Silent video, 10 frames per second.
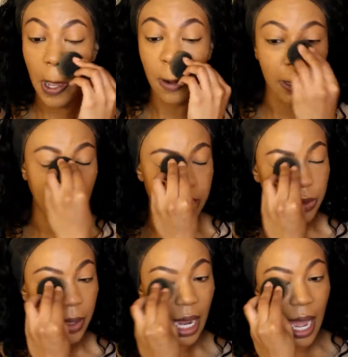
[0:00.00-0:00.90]
We're not
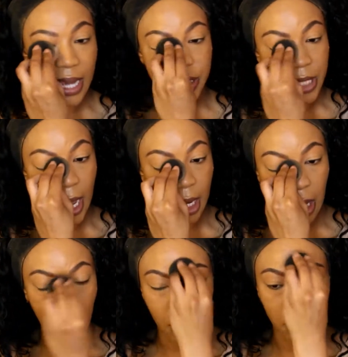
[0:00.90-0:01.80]
doing
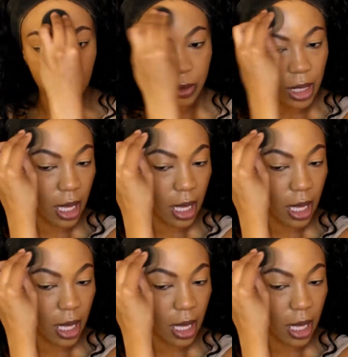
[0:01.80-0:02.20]
eyeshadow.